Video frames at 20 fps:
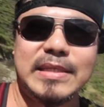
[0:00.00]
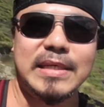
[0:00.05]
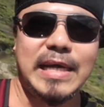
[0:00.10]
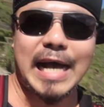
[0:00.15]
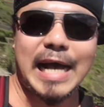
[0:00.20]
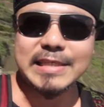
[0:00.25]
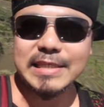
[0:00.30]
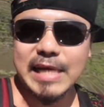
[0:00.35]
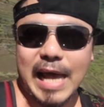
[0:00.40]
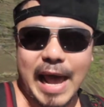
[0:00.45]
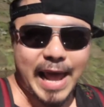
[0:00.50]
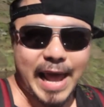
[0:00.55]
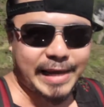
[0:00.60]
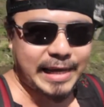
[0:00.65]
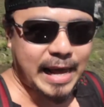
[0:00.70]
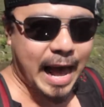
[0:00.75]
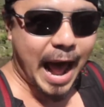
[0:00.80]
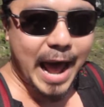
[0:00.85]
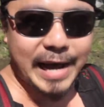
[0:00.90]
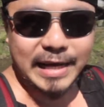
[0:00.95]
as I
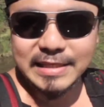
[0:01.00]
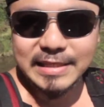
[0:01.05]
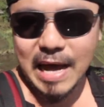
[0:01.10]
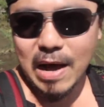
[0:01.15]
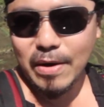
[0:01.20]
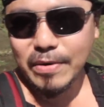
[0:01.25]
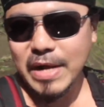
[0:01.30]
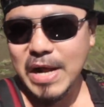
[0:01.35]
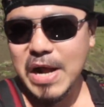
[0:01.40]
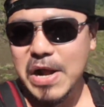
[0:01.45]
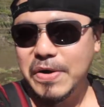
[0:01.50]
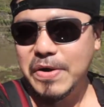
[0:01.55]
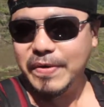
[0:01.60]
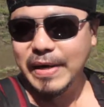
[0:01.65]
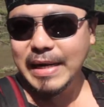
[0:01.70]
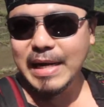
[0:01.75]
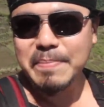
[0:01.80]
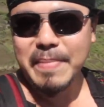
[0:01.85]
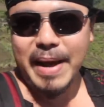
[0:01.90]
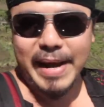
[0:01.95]
hike down,
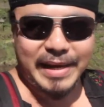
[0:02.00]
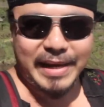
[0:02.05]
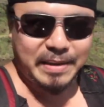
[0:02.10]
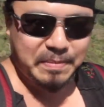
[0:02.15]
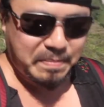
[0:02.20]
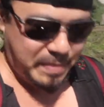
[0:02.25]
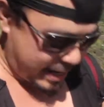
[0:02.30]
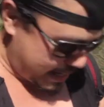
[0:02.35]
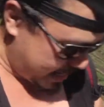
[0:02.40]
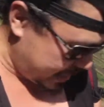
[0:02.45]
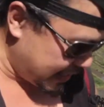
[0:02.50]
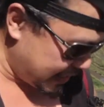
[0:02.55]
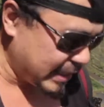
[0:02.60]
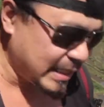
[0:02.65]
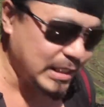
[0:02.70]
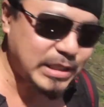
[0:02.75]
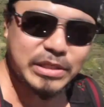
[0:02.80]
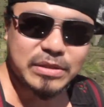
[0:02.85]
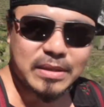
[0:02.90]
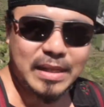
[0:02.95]
really my
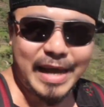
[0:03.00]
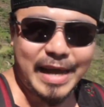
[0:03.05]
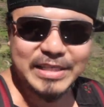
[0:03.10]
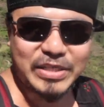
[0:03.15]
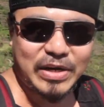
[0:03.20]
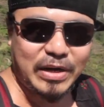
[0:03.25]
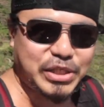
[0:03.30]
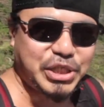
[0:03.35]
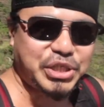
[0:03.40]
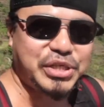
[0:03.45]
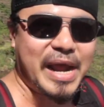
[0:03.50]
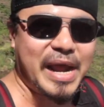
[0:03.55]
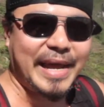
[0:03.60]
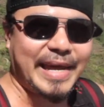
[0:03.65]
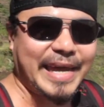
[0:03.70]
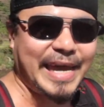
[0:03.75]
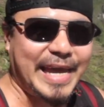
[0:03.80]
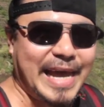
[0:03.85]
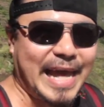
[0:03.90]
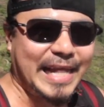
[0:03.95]
my legs are
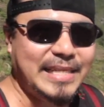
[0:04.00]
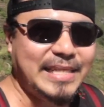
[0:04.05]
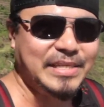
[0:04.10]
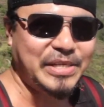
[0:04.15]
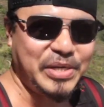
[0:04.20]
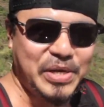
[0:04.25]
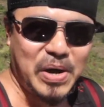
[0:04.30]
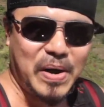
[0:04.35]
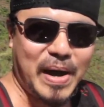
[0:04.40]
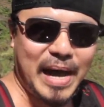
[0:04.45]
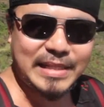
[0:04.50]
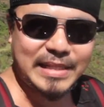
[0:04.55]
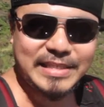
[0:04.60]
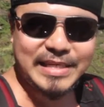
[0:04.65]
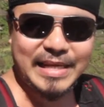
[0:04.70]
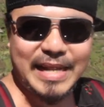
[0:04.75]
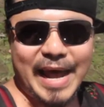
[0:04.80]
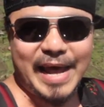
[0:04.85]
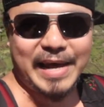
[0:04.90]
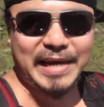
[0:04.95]
shaking, and you know,
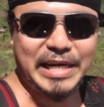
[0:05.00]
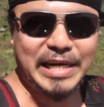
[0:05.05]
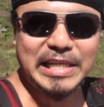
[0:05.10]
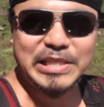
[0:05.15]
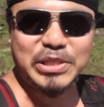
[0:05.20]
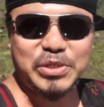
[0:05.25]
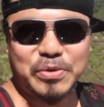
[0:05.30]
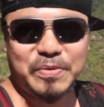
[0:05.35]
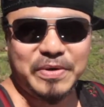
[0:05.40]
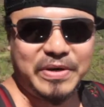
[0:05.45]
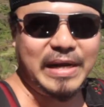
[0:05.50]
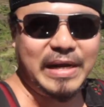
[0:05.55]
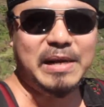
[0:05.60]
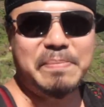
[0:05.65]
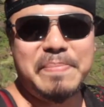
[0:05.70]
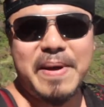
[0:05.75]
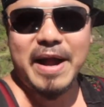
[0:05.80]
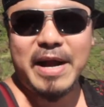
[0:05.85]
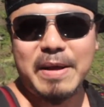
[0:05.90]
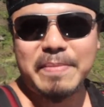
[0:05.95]
until I need to really
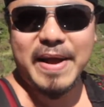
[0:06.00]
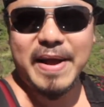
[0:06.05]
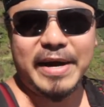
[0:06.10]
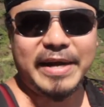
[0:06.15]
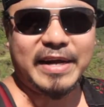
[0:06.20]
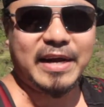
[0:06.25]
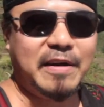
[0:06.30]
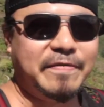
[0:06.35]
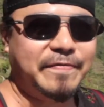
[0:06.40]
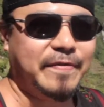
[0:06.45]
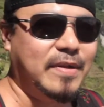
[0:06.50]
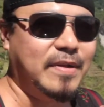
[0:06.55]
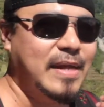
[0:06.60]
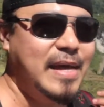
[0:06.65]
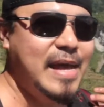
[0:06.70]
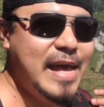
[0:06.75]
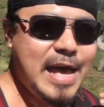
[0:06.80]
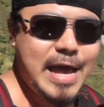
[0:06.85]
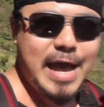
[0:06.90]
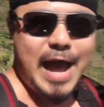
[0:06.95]
very very careful.
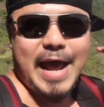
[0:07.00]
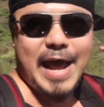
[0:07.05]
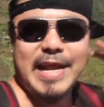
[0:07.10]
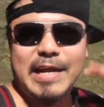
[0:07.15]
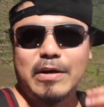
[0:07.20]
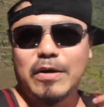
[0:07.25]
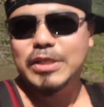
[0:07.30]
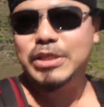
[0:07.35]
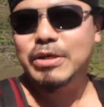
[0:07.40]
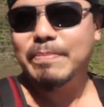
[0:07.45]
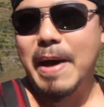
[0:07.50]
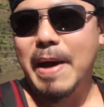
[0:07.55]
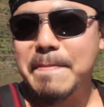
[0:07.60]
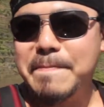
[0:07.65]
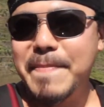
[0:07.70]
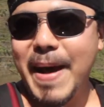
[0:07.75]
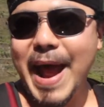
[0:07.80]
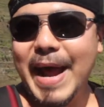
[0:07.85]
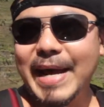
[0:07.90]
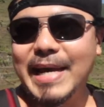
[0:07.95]
And then also my
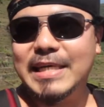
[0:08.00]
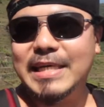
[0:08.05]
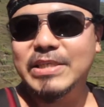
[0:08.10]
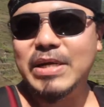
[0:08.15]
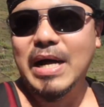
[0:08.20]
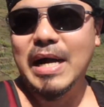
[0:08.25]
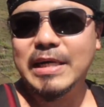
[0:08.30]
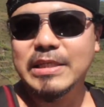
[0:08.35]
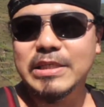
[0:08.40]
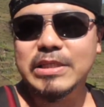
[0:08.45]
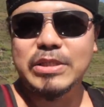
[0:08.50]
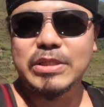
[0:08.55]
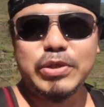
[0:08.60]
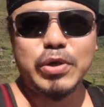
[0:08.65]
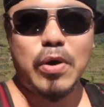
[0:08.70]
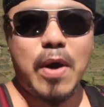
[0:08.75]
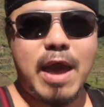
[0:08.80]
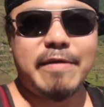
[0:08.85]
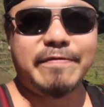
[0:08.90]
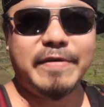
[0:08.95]
bag is are so
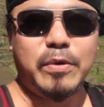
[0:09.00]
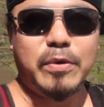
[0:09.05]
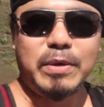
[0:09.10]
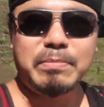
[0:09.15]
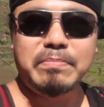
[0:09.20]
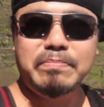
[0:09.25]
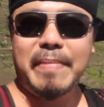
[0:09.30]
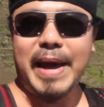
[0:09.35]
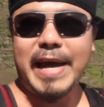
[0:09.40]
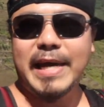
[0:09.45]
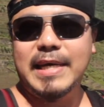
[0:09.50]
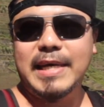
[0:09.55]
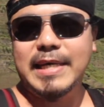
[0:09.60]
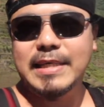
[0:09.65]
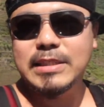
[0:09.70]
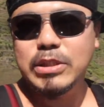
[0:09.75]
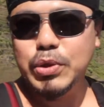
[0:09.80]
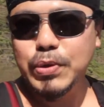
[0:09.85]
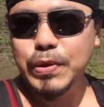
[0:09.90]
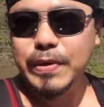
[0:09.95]
heavy with my
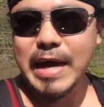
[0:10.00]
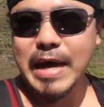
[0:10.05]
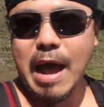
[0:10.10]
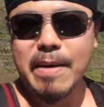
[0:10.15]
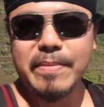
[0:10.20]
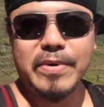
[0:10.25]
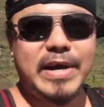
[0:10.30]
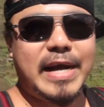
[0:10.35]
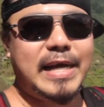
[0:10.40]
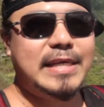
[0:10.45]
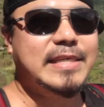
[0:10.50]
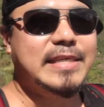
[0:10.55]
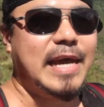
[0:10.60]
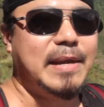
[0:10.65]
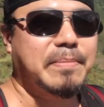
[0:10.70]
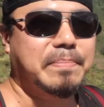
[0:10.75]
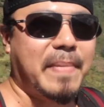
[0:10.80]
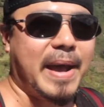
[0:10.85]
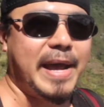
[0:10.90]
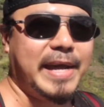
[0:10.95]
two cameras
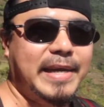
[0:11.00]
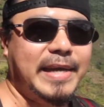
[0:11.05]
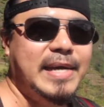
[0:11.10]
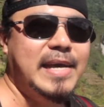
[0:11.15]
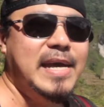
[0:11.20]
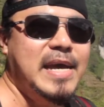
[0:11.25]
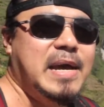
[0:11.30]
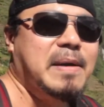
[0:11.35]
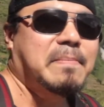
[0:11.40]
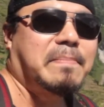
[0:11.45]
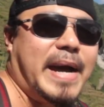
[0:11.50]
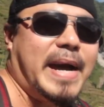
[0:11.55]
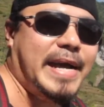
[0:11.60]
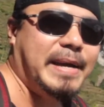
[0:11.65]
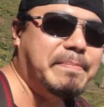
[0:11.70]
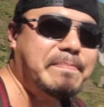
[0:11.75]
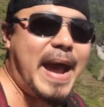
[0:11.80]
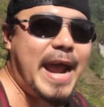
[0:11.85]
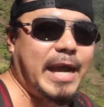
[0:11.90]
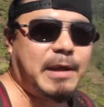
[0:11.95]
and my. my
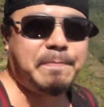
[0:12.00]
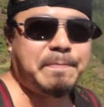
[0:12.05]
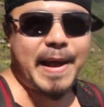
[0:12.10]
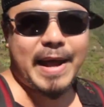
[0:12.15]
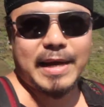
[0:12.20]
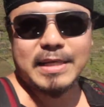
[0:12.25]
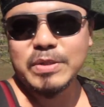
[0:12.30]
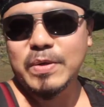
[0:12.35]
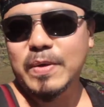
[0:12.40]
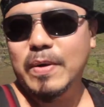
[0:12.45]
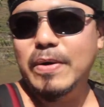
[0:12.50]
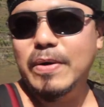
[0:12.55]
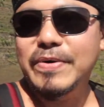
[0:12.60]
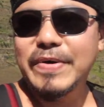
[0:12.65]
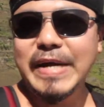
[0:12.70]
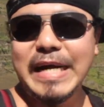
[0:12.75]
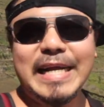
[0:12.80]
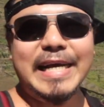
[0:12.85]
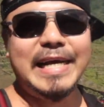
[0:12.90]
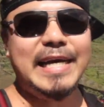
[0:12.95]
backpack, so
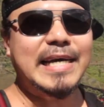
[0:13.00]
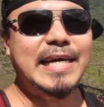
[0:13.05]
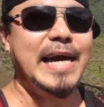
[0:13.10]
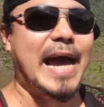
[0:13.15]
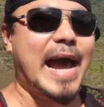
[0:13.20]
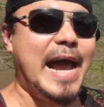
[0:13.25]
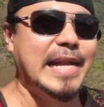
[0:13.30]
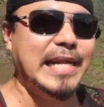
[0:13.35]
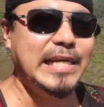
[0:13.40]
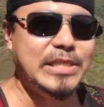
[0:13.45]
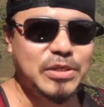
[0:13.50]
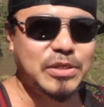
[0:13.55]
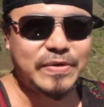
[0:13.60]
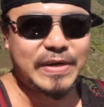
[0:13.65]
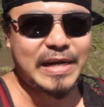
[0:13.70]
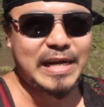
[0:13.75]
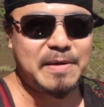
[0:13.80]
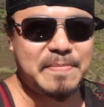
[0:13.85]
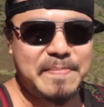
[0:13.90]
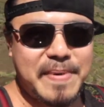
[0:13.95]
really I need to
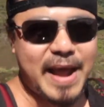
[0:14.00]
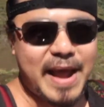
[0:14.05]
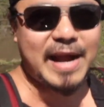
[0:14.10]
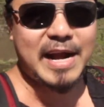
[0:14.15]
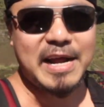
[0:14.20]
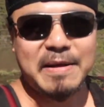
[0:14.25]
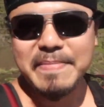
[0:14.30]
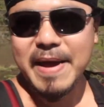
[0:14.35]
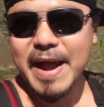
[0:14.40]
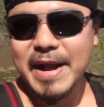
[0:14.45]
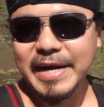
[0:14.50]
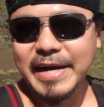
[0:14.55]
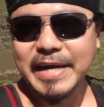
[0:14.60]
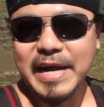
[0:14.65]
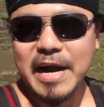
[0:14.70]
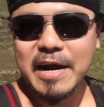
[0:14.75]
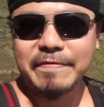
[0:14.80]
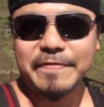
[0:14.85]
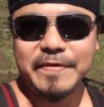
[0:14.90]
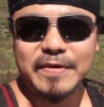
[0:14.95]
really very very
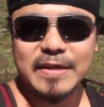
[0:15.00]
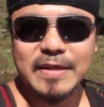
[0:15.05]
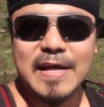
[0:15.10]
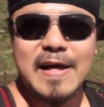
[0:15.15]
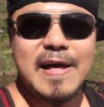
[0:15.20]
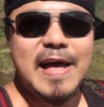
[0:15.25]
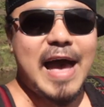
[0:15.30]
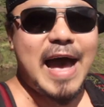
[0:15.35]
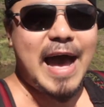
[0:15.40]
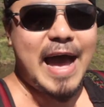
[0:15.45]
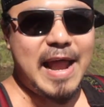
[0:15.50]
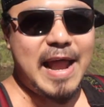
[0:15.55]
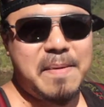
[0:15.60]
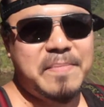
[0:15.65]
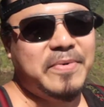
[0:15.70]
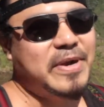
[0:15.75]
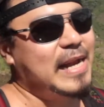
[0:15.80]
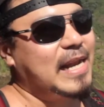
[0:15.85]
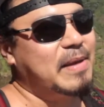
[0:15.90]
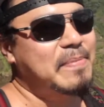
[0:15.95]
careful. I am
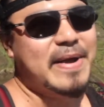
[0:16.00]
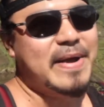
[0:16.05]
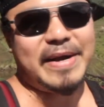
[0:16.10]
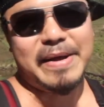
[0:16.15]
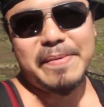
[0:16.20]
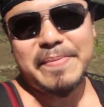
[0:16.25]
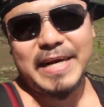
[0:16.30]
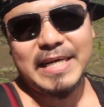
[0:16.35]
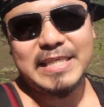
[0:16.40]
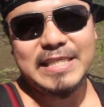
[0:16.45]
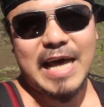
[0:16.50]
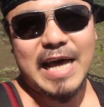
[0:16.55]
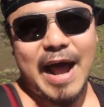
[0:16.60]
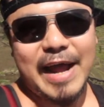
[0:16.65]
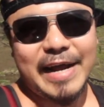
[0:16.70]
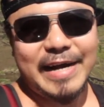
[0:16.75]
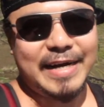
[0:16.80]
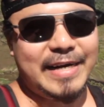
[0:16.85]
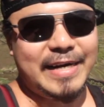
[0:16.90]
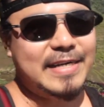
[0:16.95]
really very very
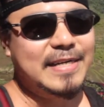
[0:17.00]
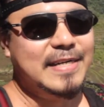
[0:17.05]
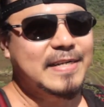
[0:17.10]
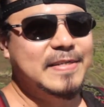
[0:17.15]
tired,